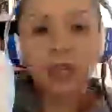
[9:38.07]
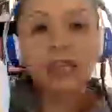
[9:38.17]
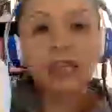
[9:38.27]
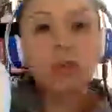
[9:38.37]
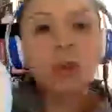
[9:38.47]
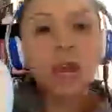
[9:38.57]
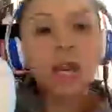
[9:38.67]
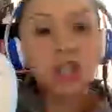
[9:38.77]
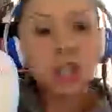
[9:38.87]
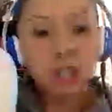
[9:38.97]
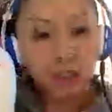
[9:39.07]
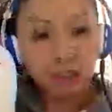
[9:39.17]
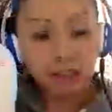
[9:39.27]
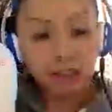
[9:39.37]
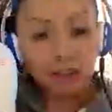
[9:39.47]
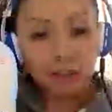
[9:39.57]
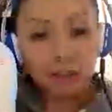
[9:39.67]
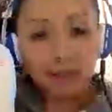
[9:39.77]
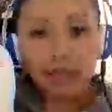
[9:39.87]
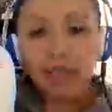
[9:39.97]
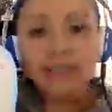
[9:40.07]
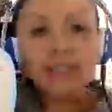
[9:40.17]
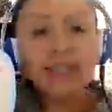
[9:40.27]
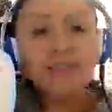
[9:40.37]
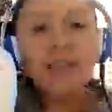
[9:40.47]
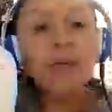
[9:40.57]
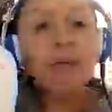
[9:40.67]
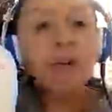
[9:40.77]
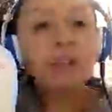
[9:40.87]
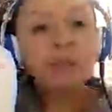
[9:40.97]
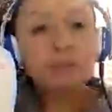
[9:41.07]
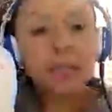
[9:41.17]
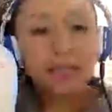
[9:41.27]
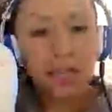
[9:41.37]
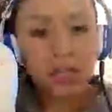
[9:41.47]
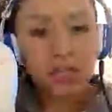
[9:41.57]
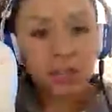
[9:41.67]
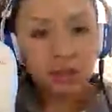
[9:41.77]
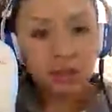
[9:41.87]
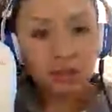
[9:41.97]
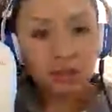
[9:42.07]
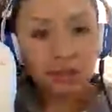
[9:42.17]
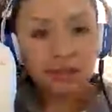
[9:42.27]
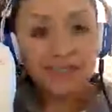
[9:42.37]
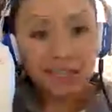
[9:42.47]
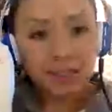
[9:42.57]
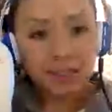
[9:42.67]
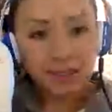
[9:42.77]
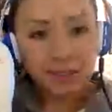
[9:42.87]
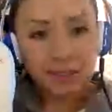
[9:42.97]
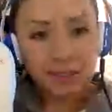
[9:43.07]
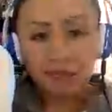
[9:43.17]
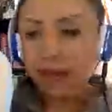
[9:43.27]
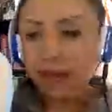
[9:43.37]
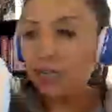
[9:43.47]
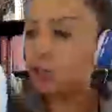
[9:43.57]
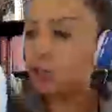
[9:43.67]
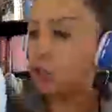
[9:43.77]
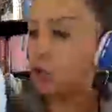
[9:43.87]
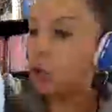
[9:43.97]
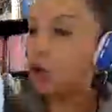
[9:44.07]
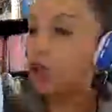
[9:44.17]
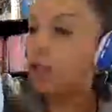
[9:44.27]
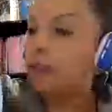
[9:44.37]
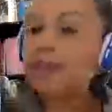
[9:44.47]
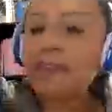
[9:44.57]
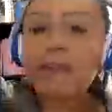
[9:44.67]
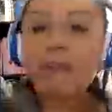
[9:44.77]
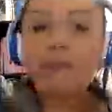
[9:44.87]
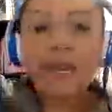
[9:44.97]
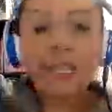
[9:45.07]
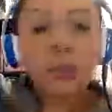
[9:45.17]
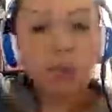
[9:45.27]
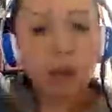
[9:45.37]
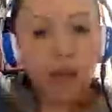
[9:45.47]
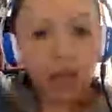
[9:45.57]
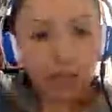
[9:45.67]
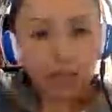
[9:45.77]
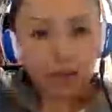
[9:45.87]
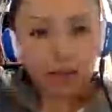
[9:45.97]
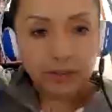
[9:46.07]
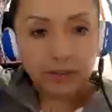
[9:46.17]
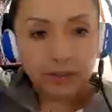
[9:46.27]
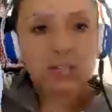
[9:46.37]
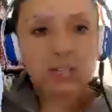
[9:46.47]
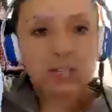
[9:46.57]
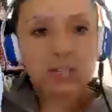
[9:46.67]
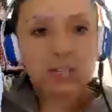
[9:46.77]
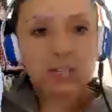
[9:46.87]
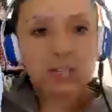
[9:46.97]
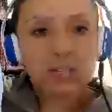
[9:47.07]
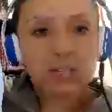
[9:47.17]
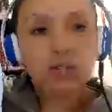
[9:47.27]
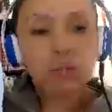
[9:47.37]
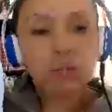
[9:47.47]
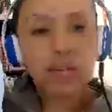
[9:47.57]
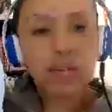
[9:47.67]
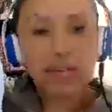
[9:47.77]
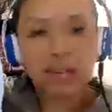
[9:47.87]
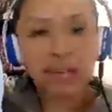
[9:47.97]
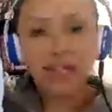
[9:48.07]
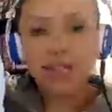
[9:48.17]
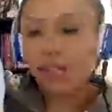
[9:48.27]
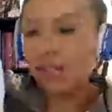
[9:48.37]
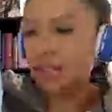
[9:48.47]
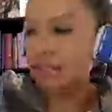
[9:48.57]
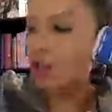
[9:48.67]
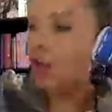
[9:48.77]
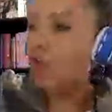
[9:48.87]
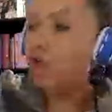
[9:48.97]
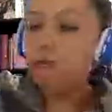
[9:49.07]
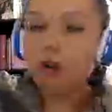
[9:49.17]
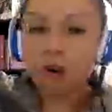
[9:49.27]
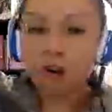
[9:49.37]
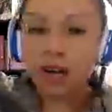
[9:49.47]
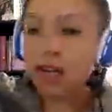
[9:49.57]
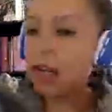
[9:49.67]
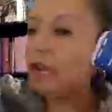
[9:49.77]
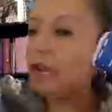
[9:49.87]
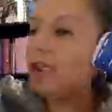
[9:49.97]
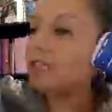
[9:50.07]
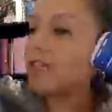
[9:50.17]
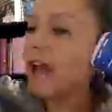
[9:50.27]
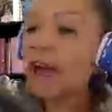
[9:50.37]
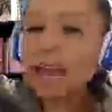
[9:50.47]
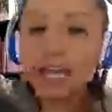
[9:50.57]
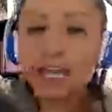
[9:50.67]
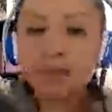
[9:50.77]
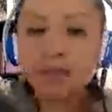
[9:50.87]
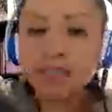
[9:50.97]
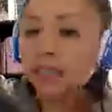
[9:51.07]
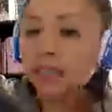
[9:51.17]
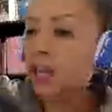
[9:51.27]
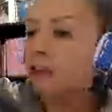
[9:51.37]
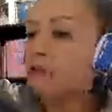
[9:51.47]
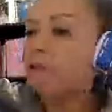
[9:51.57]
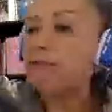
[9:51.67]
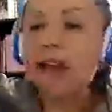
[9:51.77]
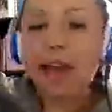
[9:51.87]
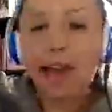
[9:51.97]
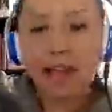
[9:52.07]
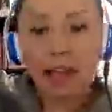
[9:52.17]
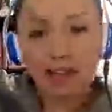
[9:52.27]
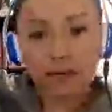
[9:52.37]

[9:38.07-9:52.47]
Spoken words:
this equation? This is a multiplication sentence, right? So the best way or the right way to read it is 4 times 5,